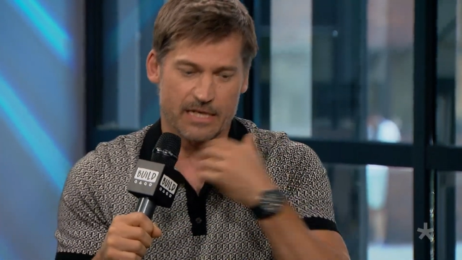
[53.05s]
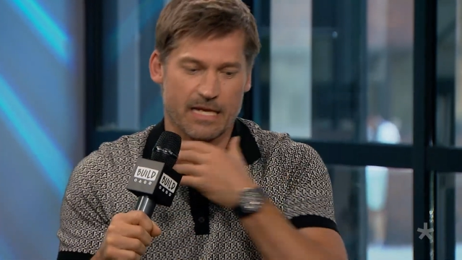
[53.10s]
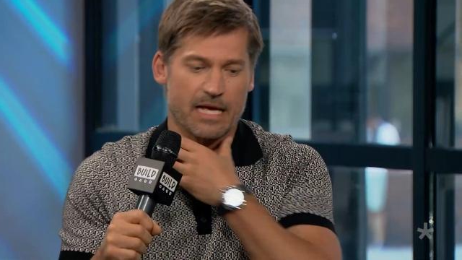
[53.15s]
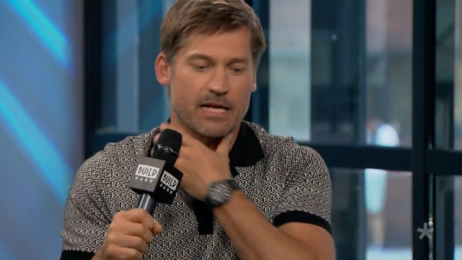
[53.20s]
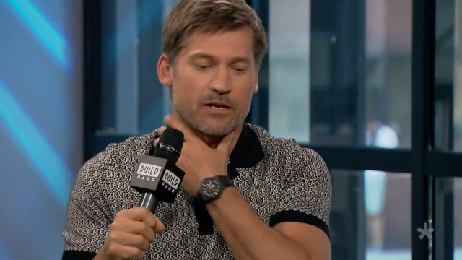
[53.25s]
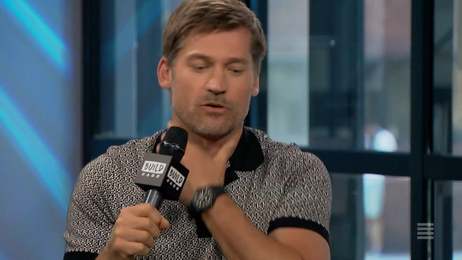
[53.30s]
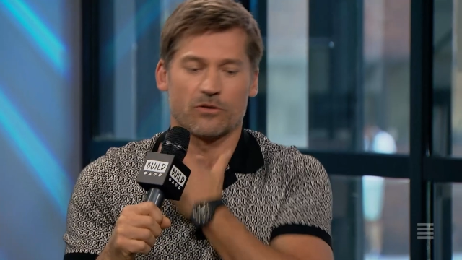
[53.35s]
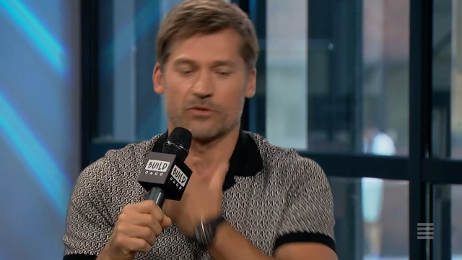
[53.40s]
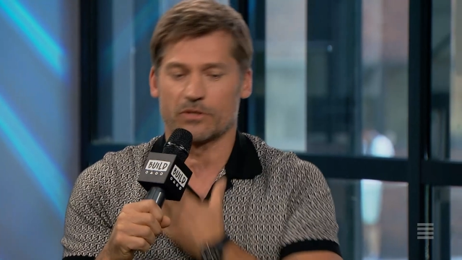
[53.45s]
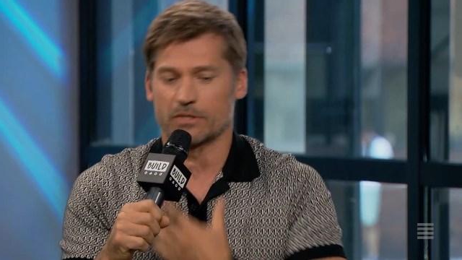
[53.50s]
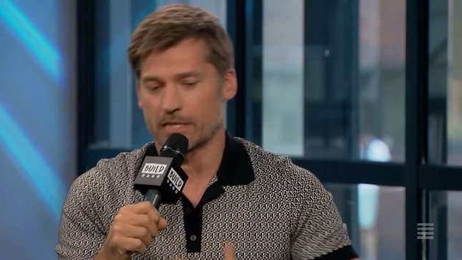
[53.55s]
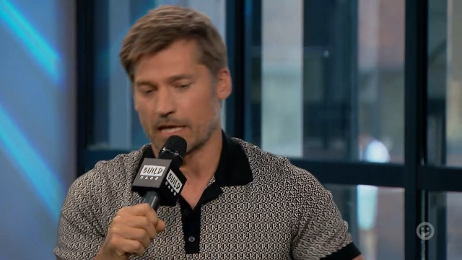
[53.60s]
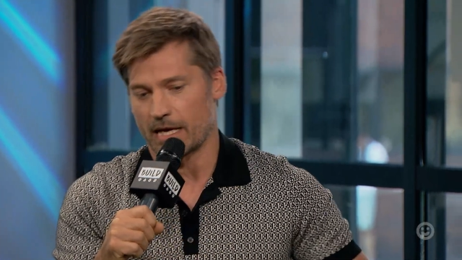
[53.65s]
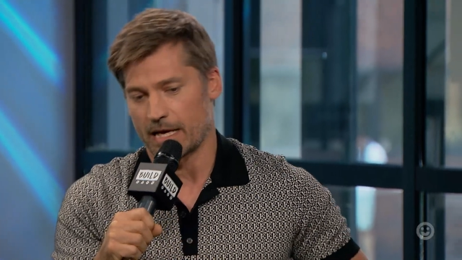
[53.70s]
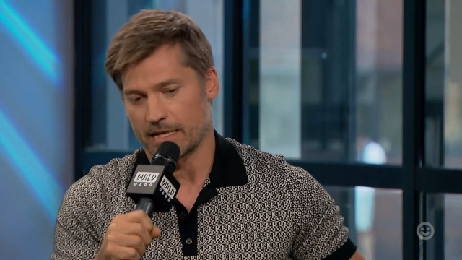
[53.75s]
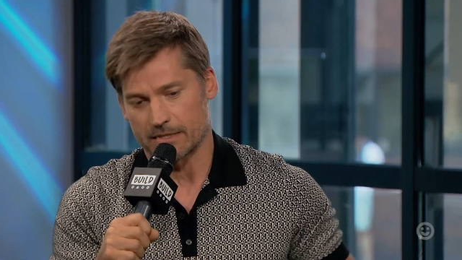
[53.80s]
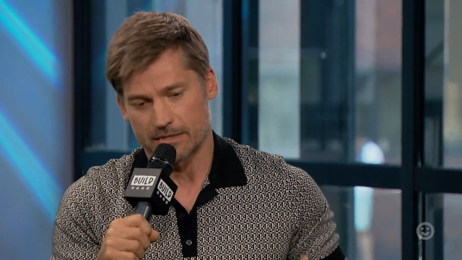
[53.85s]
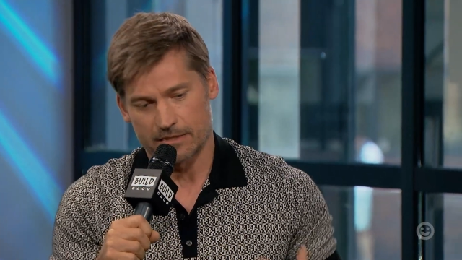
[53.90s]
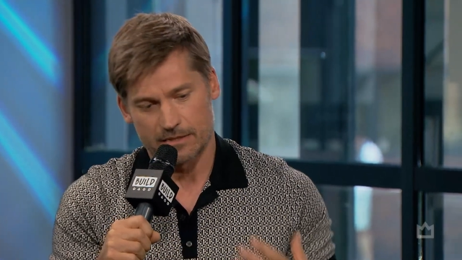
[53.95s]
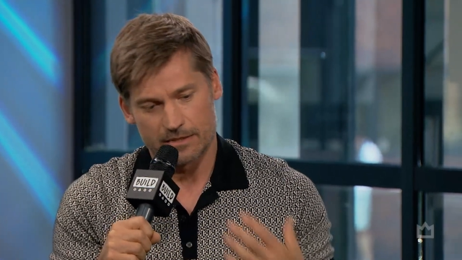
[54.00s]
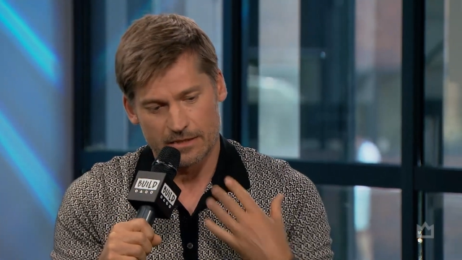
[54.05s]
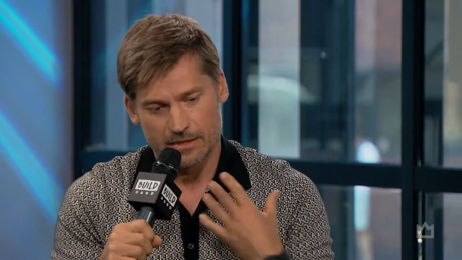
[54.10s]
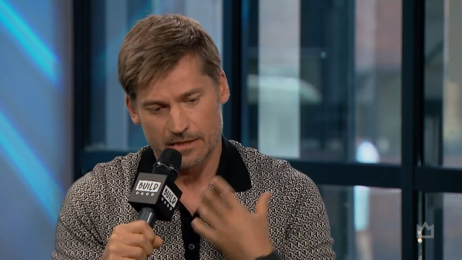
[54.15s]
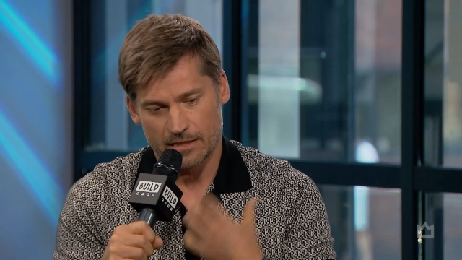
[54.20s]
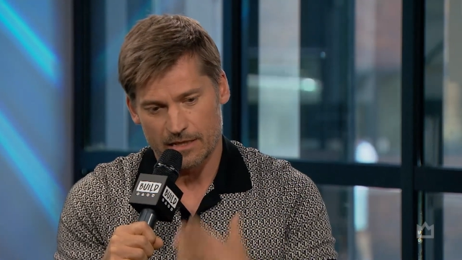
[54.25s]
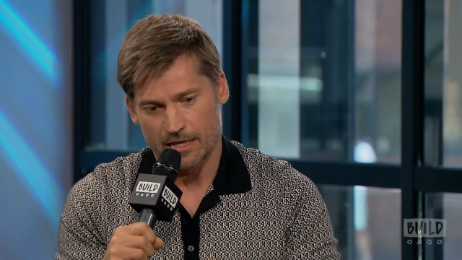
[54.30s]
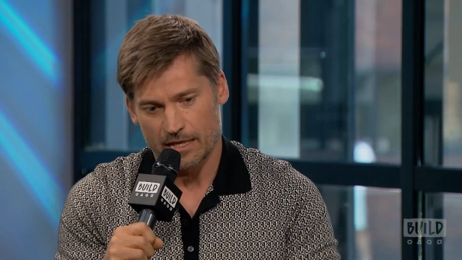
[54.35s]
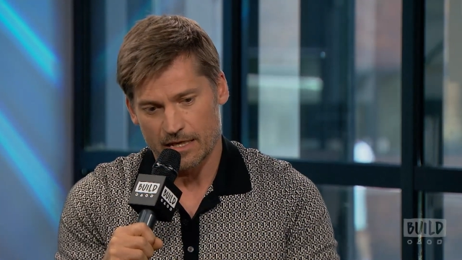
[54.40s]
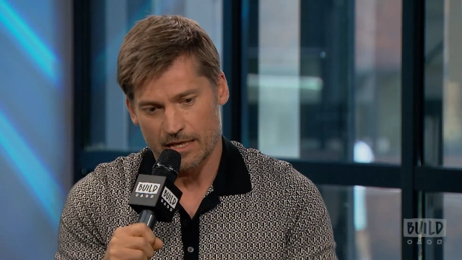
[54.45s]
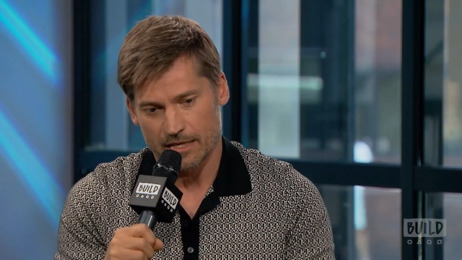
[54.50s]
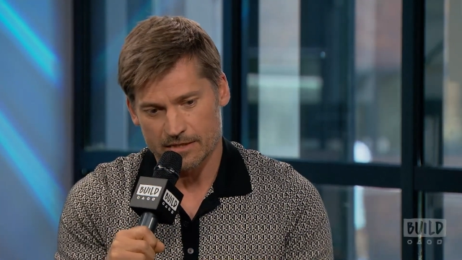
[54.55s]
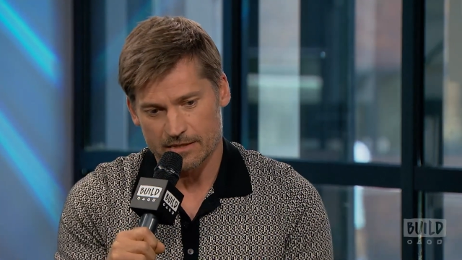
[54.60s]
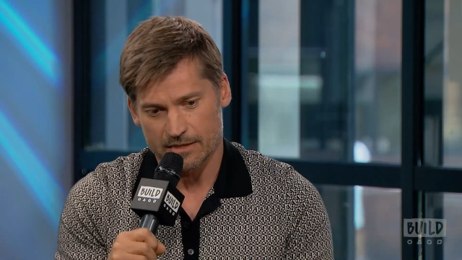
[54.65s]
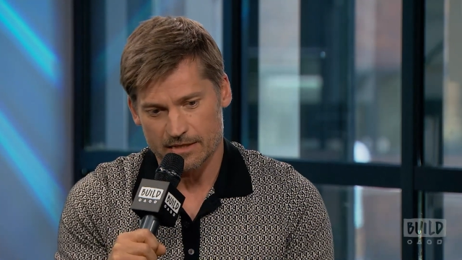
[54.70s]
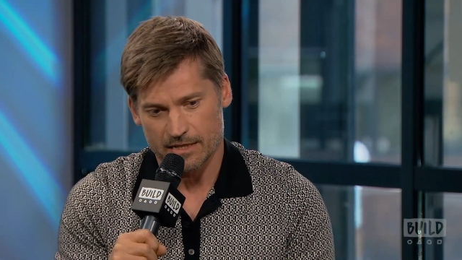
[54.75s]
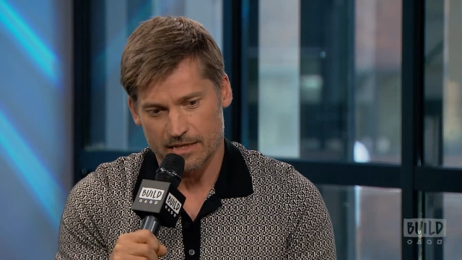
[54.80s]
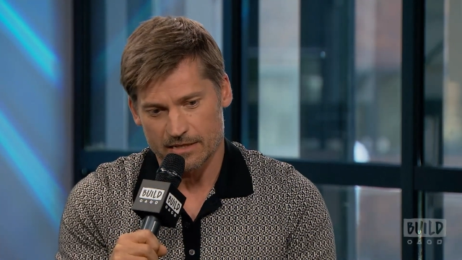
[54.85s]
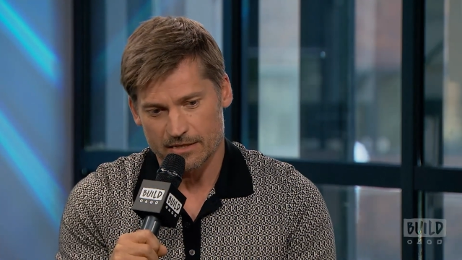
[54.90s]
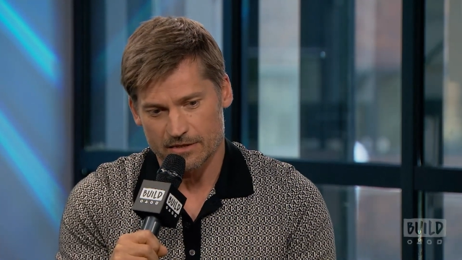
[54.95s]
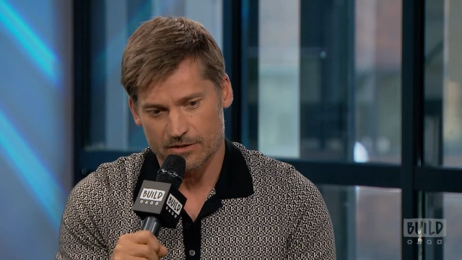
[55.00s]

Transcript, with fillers: He had all the tats, and I said,